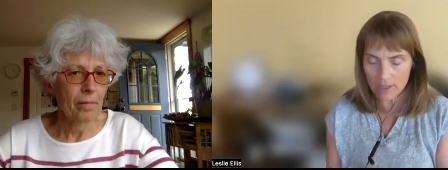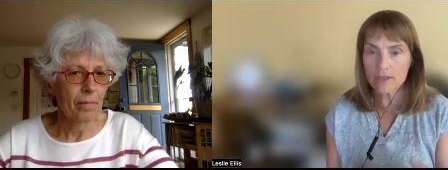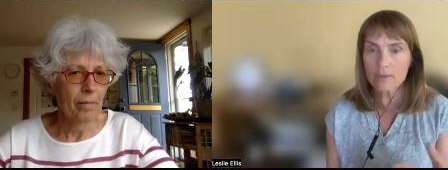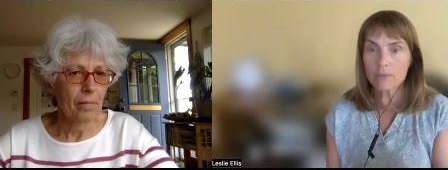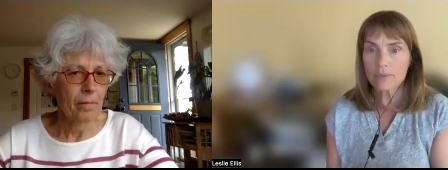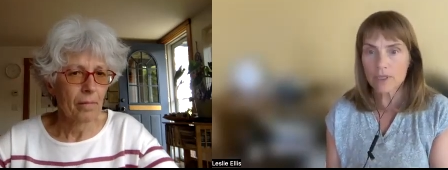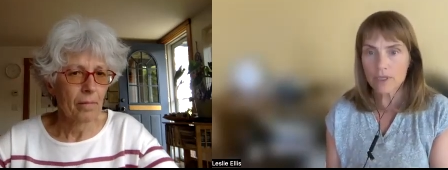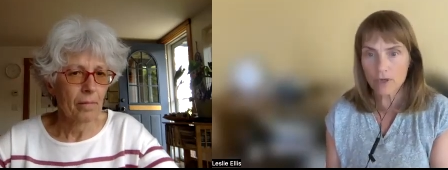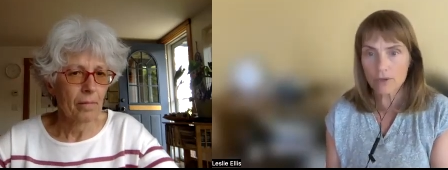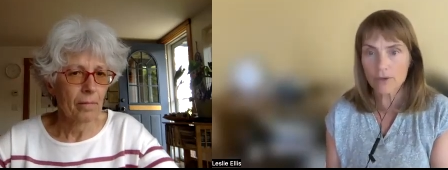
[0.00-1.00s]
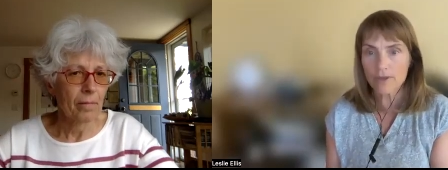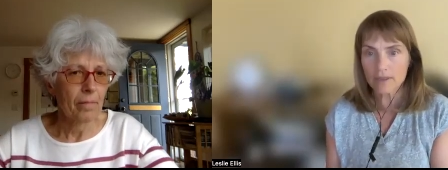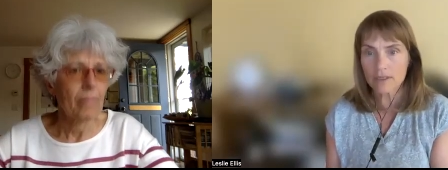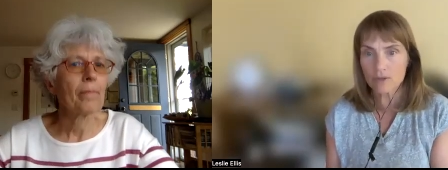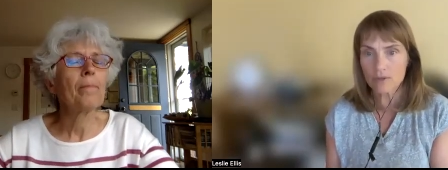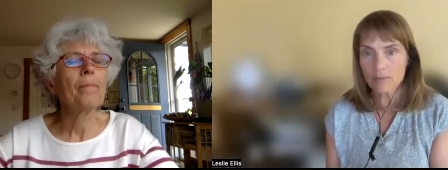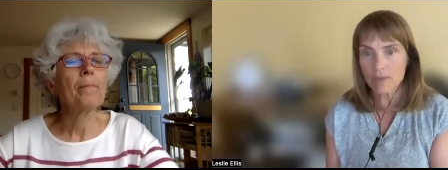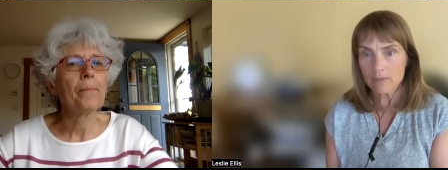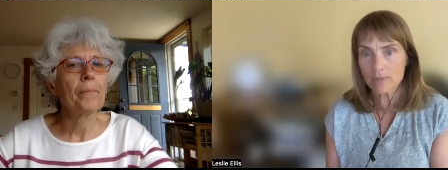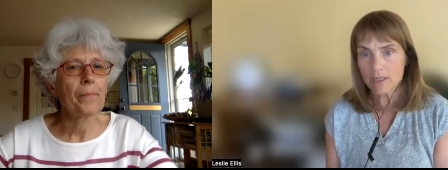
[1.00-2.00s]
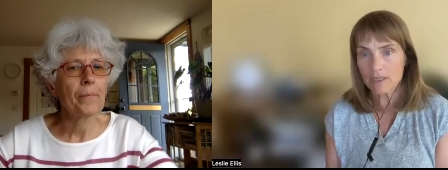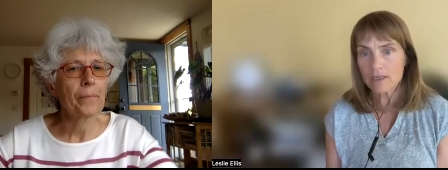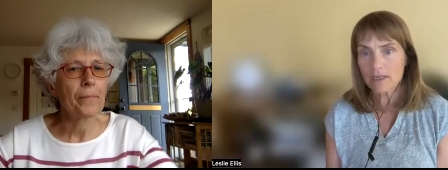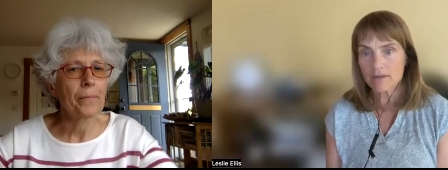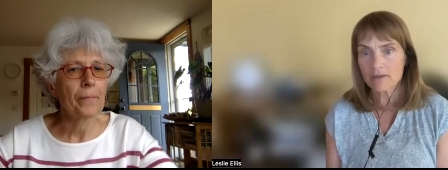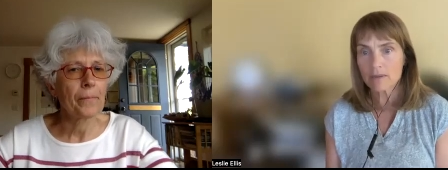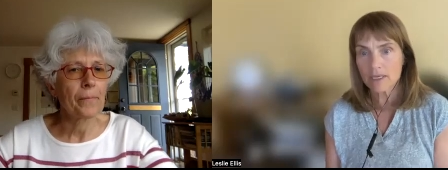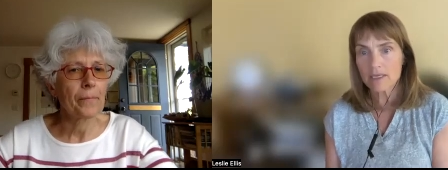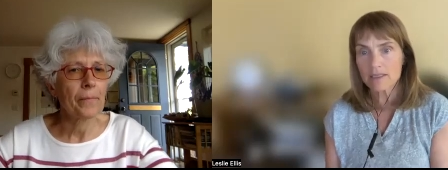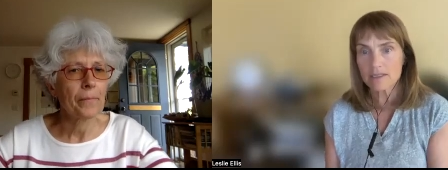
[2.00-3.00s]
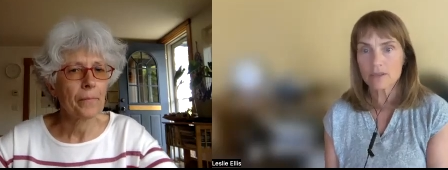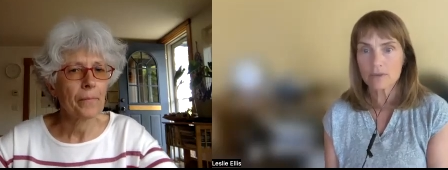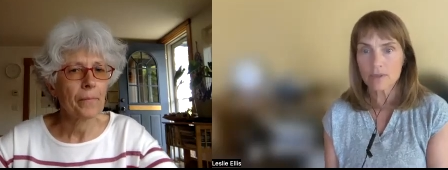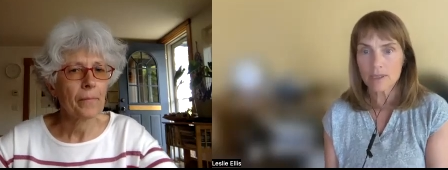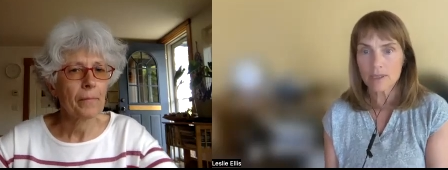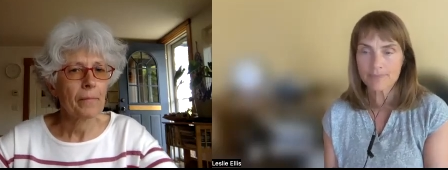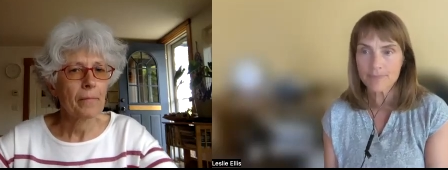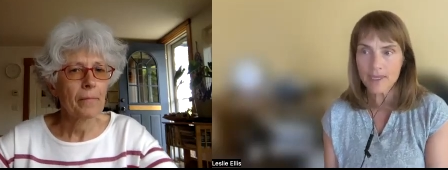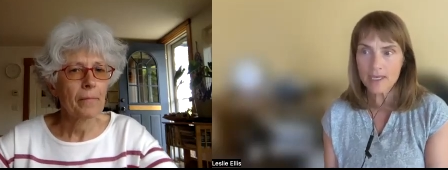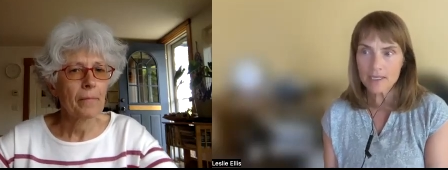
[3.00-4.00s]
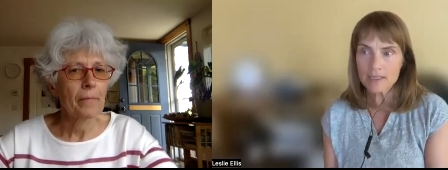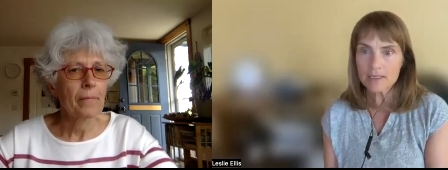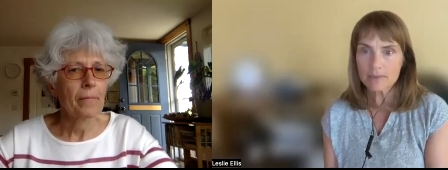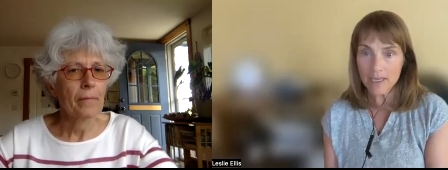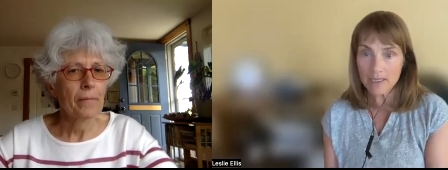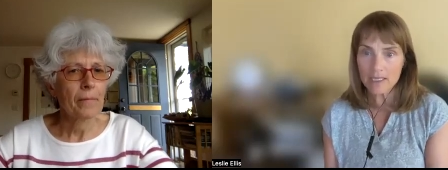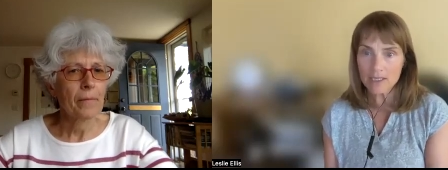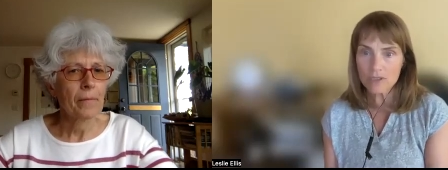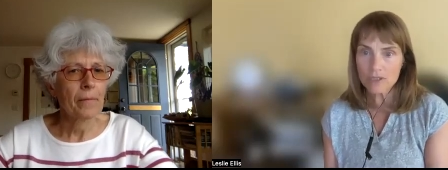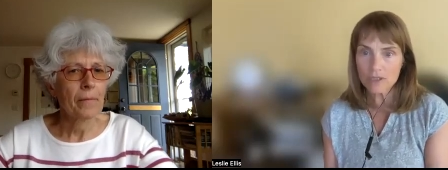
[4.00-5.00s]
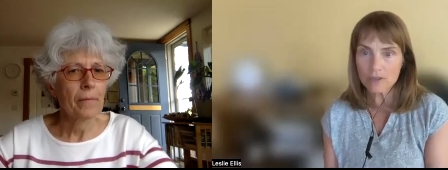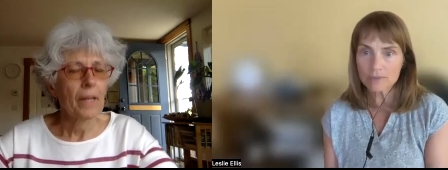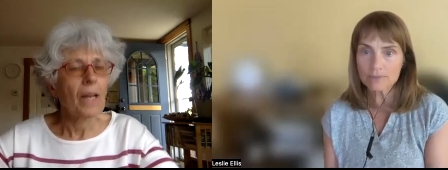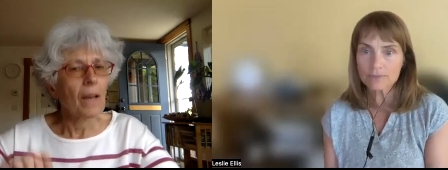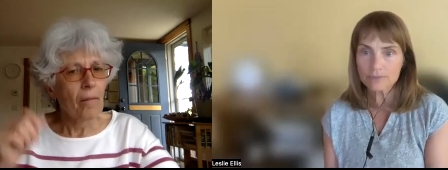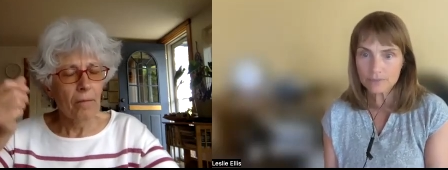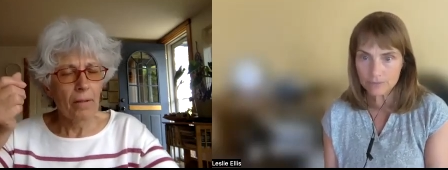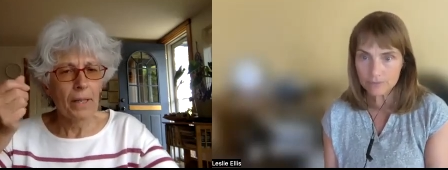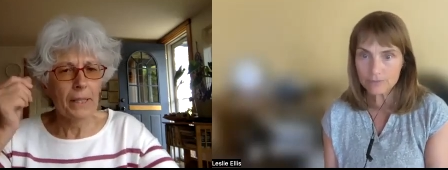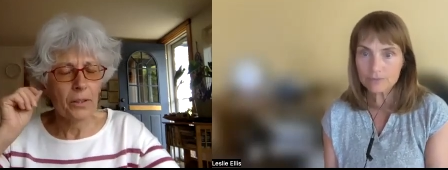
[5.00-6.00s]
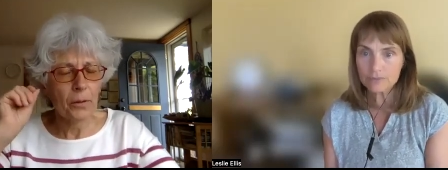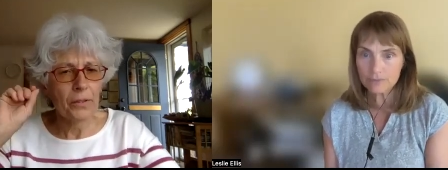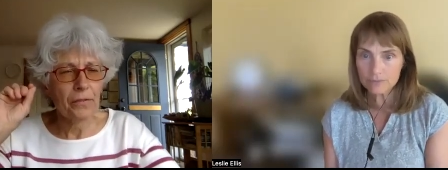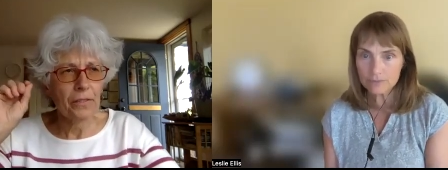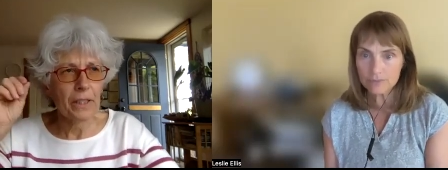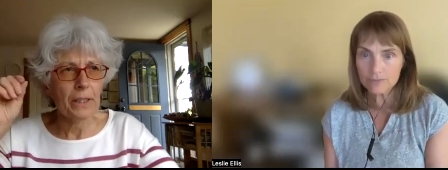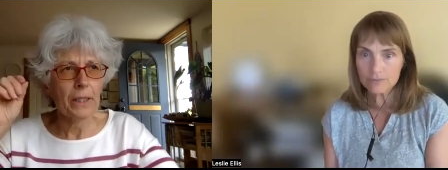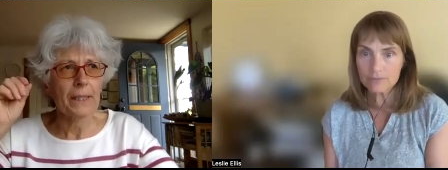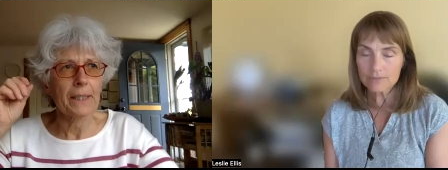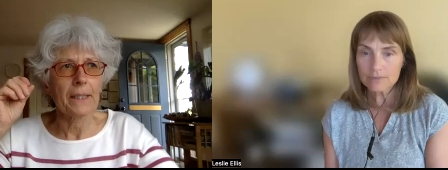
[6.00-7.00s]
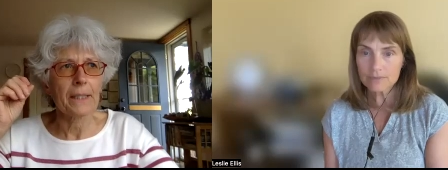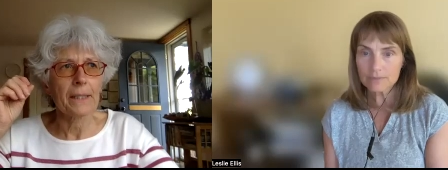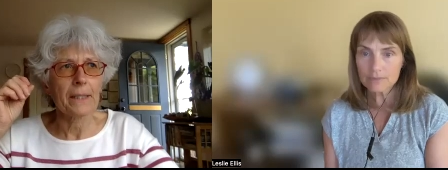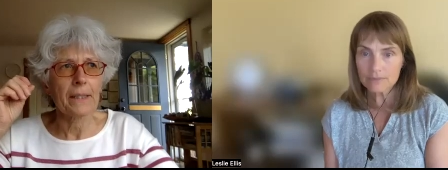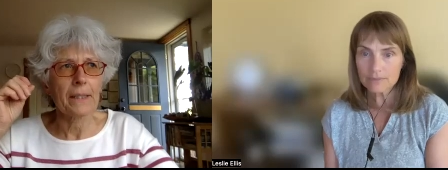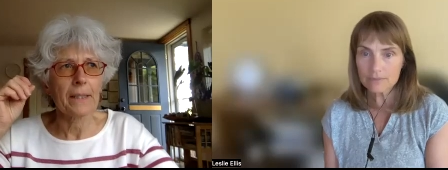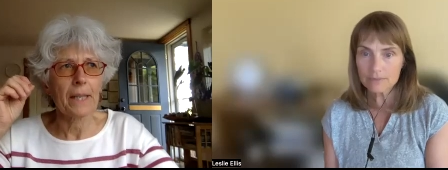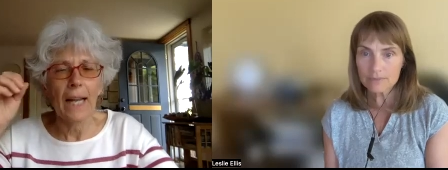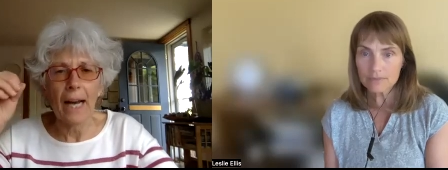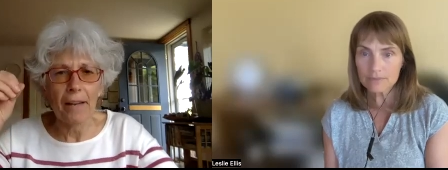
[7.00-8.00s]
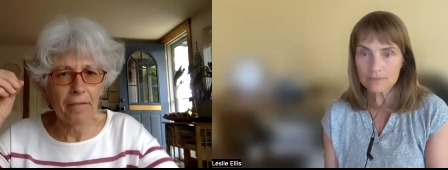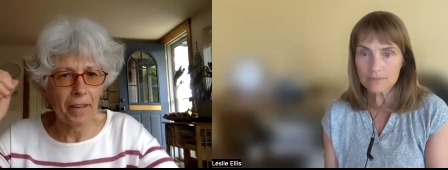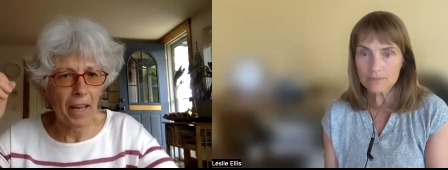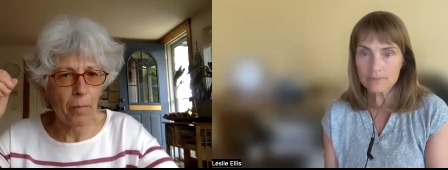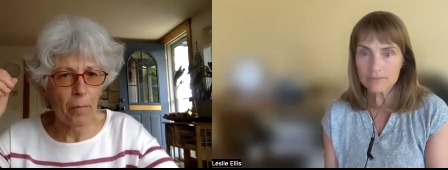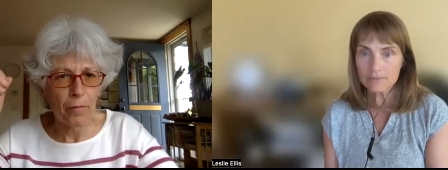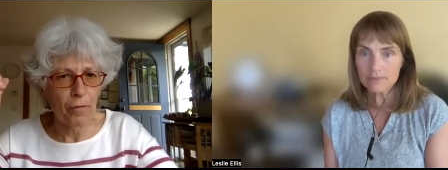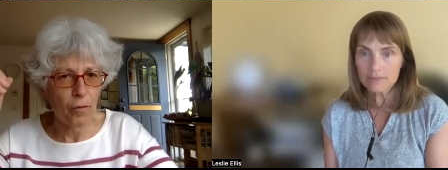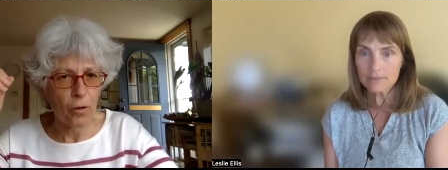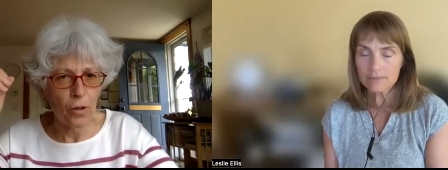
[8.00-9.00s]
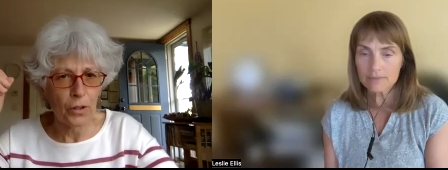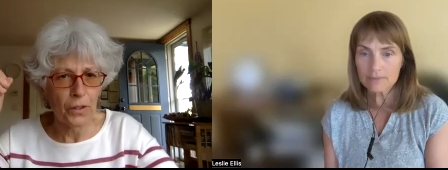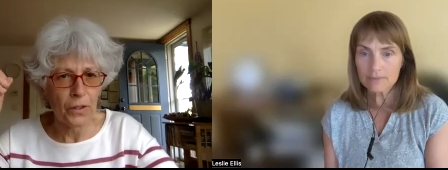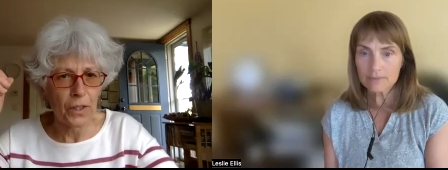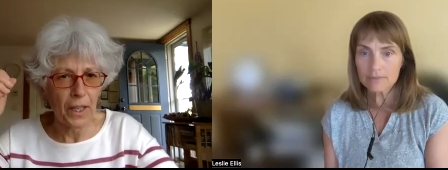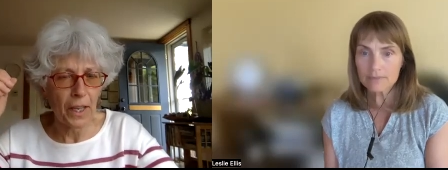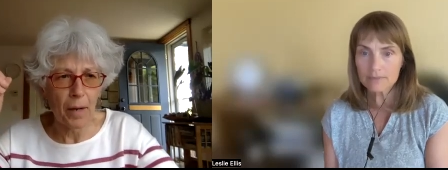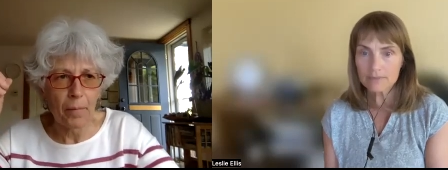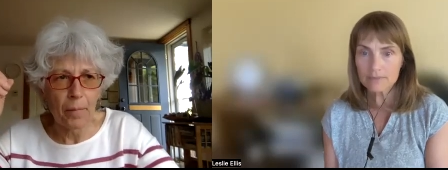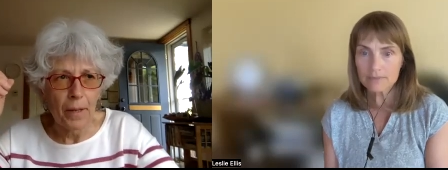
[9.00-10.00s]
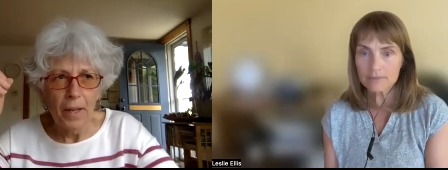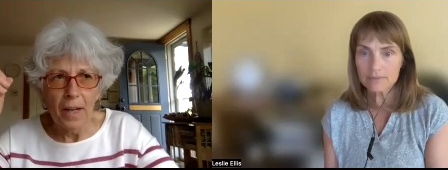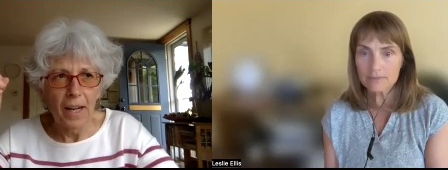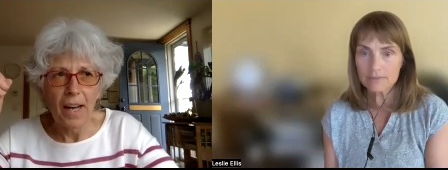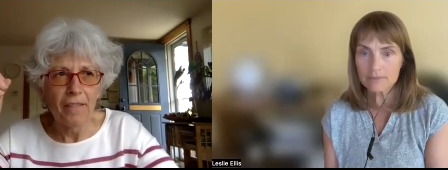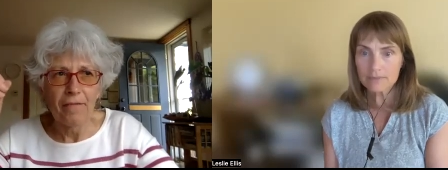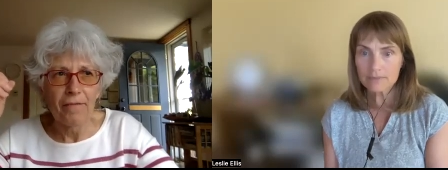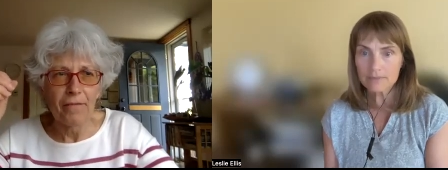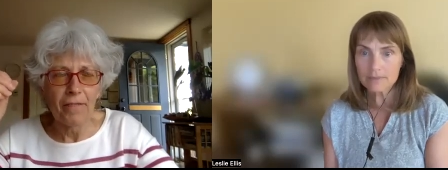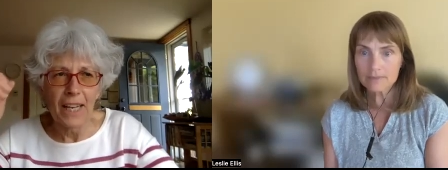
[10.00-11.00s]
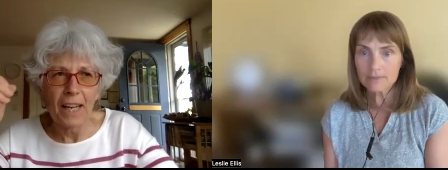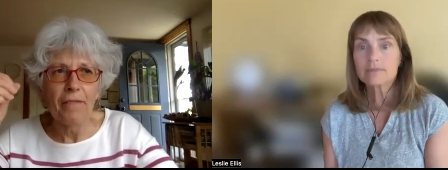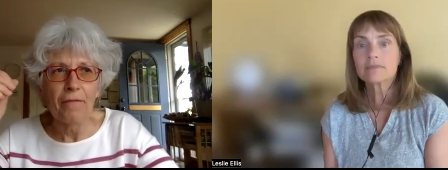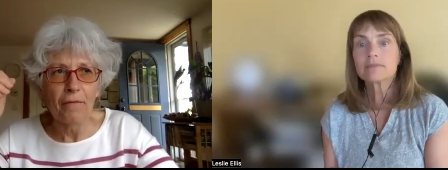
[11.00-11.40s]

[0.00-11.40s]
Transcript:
Speaker 1: the, the hurdle that the dream might be giving me to um, to pay attention to.
Speaker 2: Right. So it feels like this life help force, help life, life